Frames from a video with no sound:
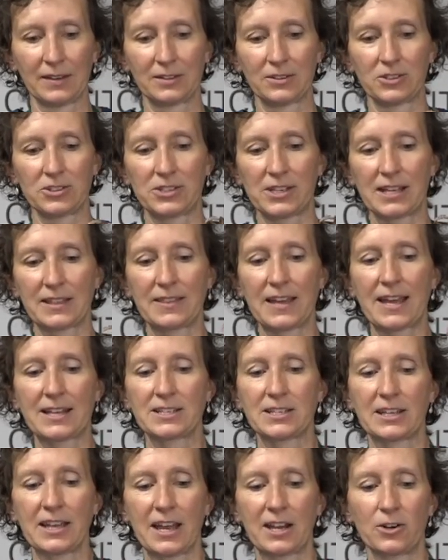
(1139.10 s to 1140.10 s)
Just like
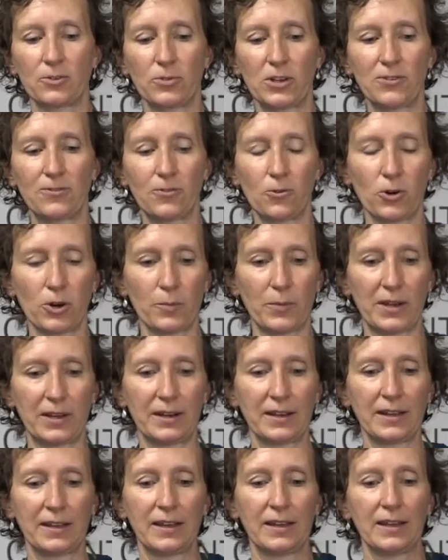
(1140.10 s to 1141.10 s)
that, to kind of reform
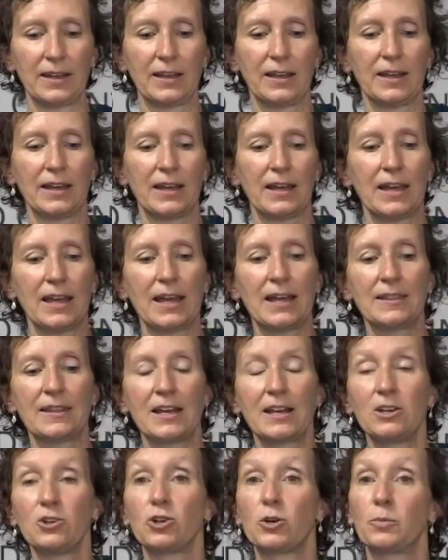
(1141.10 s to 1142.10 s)
it. And
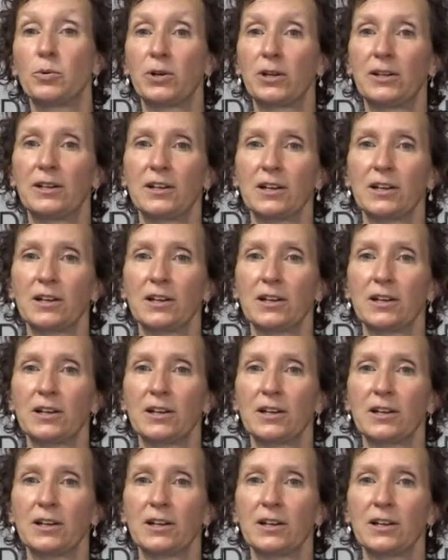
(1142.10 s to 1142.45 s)
then you can put it